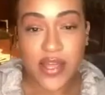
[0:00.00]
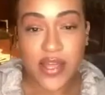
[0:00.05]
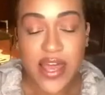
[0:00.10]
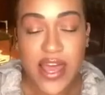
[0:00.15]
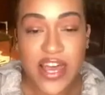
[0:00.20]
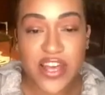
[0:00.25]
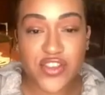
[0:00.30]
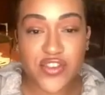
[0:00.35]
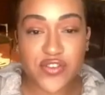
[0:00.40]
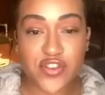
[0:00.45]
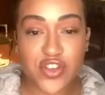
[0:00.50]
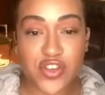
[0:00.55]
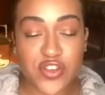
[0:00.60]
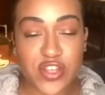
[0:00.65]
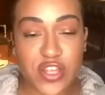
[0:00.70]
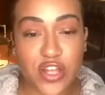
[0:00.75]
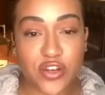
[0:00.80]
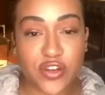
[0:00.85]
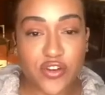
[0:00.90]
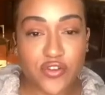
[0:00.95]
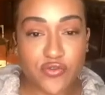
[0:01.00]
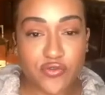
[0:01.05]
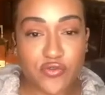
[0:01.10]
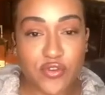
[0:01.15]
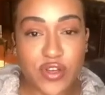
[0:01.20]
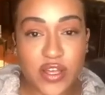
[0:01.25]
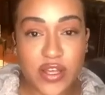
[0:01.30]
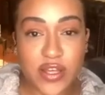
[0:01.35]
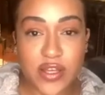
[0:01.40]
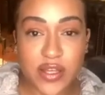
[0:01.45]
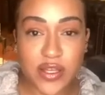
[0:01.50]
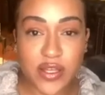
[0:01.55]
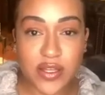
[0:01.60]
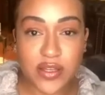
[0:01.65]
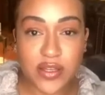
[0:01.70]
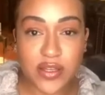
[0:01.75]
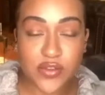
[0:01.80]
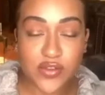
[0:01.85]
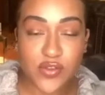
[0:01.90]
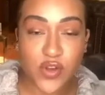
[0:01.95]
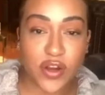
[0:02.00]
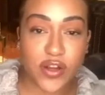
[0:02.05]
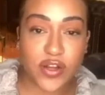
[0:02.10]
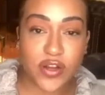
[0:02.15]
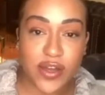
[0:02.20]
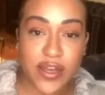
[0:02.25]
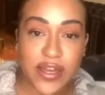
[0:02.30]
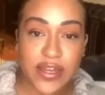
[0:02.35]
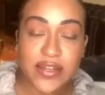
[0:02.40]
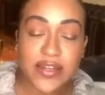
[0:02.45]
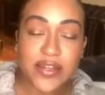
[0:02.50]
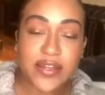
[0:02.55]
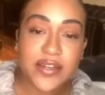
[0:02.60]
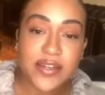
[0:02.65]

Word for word: It's also, just it. Sorry, go ahead.